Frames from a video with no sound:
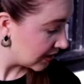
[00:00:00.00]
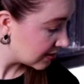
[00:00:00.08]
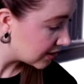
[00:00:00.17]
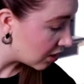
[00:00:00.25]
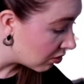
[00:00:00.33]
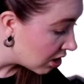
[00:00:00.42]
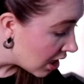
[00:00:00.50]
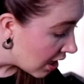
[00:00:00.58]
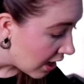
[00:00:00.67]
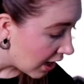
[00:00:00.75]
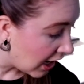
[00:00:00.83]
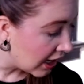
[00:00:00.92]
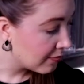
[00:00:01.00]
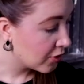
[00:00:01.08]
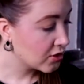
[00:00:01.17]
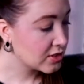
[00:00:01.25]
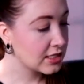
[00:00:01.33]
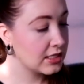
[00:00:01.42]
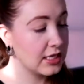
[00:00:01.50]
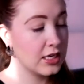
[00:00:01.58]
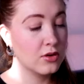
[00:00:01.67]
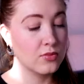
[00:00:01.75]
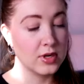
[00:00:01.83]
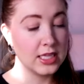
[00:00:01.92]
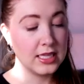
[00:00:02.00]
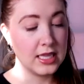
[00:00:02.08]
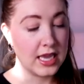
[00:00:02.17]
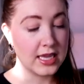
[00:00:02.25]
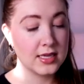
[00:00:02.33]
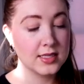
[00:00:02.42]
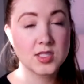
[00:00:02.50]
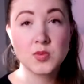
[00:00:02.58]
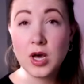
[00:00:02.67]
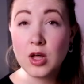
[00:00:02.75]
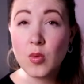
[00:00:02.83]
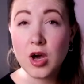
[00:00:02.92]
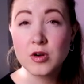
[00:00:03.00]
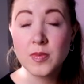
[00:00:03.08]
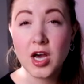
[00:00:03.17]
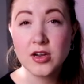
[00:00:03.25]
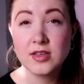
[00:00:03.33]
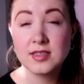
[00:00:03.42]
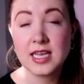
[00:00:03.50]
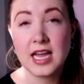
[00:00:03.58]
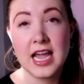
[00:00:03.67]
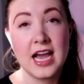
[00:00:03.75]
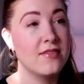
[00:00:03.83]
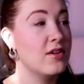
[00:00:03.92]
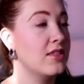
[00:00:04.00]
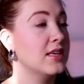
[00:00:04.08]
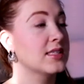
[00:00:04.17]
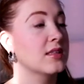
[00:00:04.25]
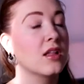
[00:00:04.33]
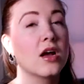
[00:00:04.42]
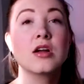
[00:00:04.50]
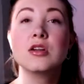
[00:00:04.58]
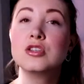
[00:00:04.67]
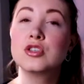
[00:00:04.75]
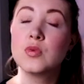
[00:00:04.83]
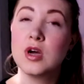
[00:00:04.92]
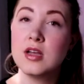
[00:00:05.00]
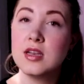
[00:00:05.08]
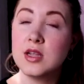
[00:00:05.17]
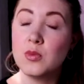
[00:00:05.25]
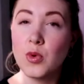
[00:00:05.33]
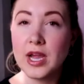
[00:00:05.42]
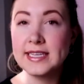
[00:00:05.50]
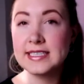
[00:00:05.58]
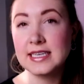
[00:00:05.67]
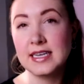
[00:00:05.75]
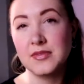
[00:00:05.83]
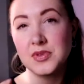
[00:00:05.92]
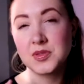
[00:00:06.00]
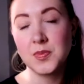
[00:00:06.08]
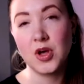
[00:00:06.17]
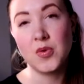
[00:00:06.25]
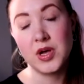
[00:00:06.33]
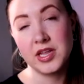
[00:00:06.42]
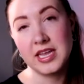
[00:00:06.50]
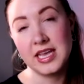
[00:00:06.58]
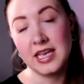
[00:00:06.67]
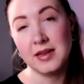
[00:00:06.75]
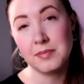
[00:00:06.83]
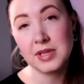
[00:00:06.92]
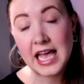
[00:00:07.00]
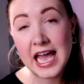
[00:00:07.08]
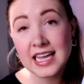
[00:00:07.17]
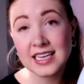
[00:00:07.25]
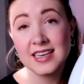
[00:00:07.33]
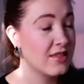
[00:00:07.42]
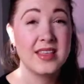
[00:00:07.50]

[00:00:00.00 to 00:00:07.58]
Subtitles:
So I personally really like Swell water bottles. I have this large one in white and I have a small one in black.